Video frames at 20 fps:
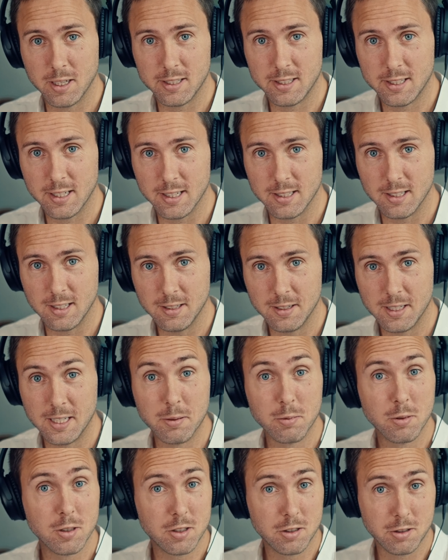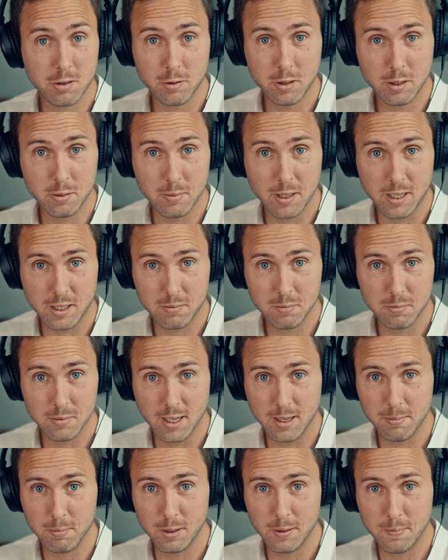channel. It would truly make me
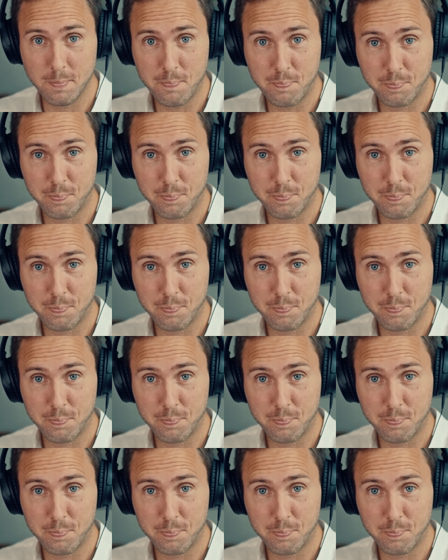happy.